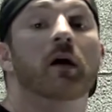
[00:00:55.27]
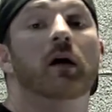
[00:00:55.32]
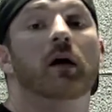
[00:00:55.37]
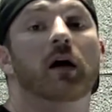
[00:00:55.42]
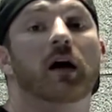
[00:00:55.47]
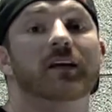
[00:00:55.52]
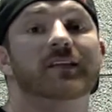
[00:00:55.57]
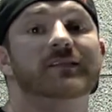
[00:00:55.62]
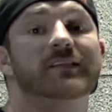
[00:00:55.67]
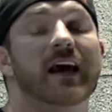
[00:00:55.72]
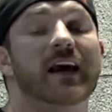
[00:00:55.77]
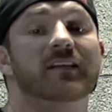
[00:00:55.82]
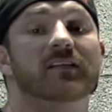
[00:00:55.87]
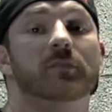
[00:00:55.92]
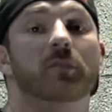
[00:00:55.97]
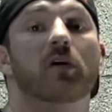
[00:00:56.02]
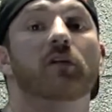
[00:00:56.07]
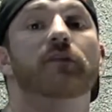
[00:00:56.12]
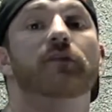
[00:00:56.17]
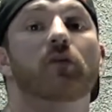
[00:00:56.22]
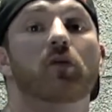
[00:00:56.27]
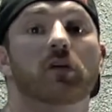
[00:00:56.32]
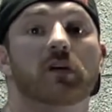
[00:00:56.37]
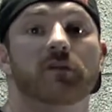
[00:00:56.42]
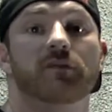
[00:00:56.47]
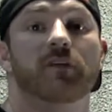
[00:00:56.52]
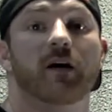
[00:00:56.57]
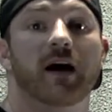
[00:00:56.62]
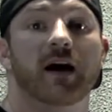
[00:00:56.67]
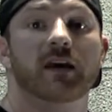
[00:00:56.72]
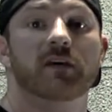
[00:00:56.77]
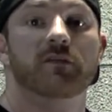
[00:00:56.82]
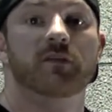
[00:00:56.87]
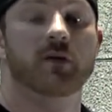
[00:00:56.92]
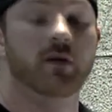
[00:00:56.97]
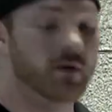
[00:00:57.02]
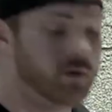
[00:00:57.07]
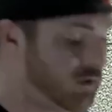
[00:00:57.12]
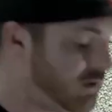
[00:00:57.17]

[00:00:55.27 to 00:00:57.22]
Uh, sets about four to five.